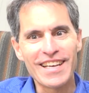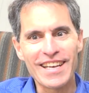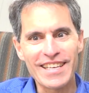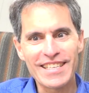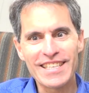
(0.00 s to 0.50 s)

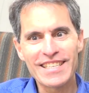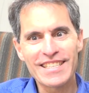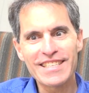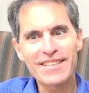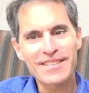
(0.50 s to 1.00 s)
And
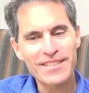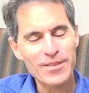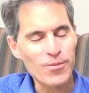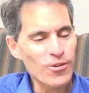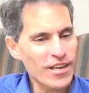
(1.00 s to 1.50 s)

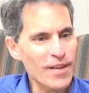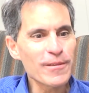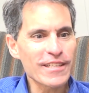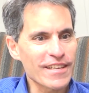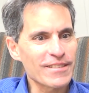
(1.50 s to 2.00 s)
there's more
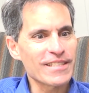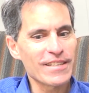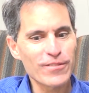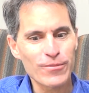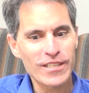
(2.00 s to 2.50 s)
coming than
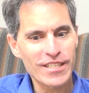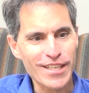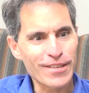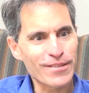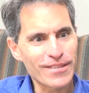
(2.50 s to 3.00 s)
even what he
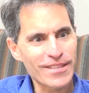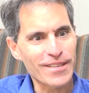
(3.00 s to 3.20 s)
showed.